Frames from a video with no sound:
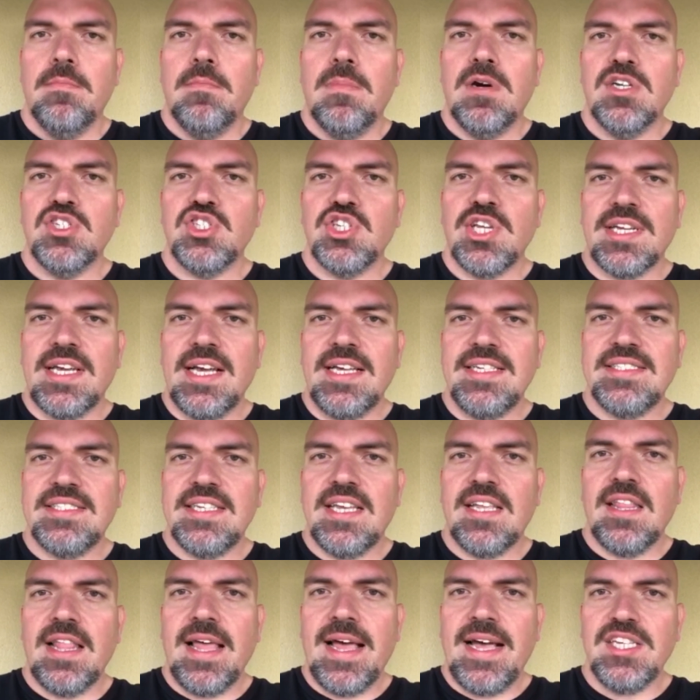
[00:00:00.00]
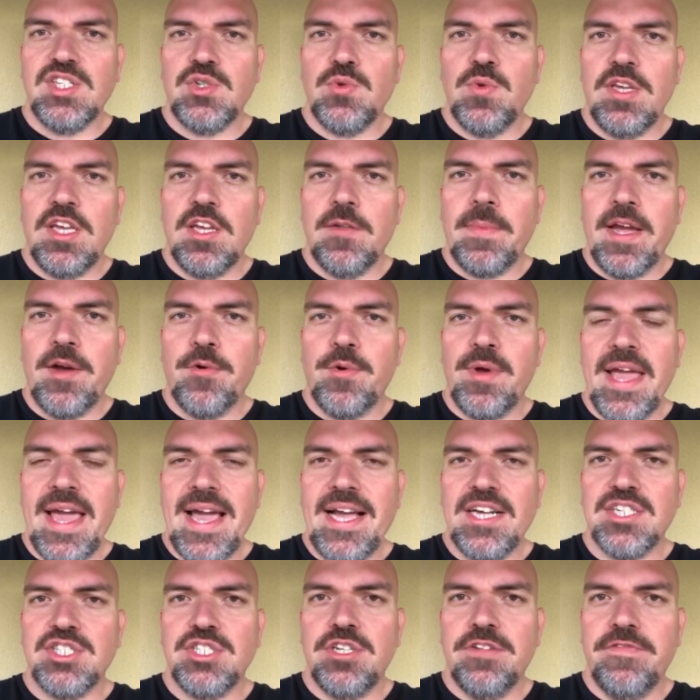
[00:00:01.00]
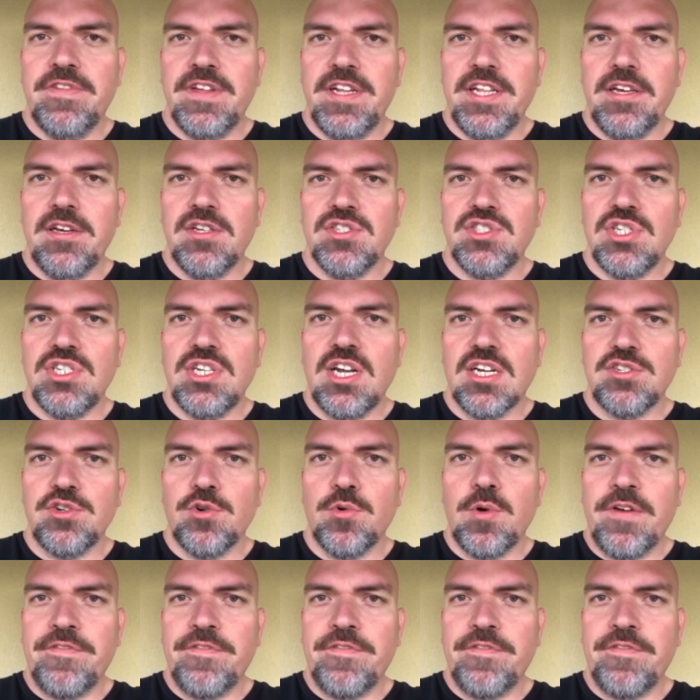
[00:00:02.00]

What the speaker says: Much like I said last week in my reaction videos to Dr.